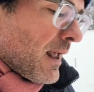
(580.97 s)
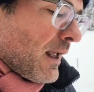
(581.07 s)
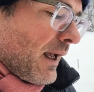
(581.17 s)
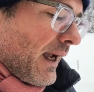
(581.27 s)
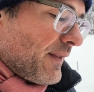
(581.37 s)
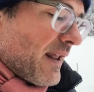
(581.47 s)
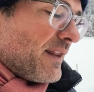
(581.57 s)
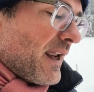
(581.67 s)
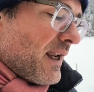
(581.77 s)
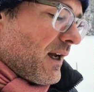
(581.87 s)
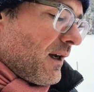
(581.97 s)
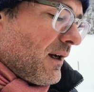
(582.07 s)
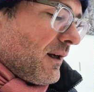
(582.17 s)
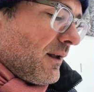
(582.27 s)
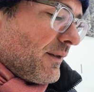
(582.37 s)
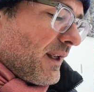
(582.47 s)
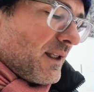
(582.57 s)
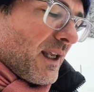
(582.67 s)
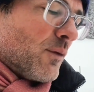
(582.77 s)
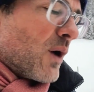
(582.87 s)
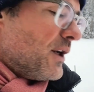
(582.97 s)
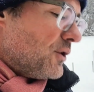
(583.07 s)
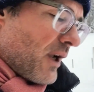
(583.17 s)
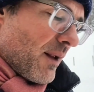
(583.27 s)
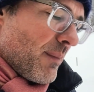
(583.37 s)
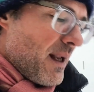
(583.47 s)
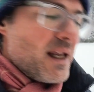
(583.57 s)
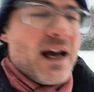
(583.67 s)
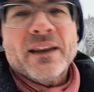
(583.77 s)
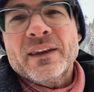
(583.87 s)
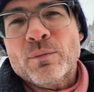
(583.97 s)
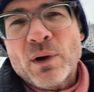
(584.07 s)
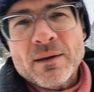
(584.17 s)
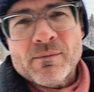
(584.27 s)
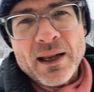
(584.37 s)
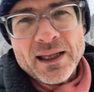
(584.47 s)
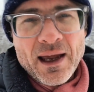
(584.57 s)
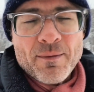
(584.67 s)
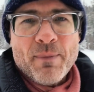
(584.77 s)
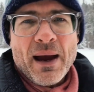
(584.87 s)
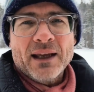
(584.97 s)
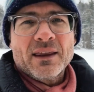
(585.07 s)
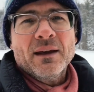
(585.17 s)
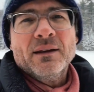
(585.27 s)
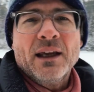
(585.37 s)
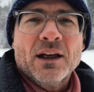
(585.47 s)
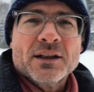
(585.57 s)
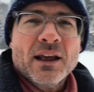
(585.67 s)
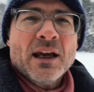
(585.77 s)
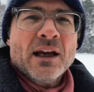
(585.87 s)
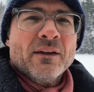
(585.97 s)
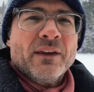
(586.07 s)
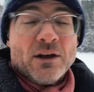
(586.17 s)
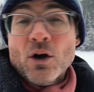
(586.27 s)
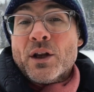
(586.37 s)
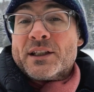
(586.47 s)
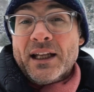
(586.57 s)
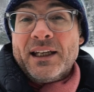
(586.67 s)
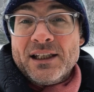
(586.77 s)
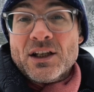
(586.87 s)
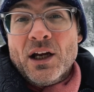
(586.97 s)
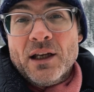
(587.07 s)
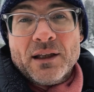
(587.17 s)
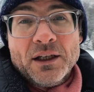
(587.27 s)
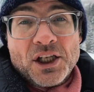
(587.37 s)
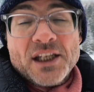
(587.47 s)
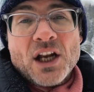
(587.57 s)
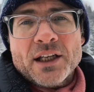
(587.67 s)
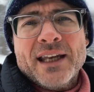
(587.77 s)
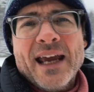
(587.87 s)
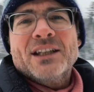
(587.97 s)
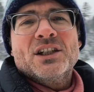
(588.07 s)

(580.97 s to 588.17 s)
And then they run to help Melian. They bring Melian back. They notice that she's not dead.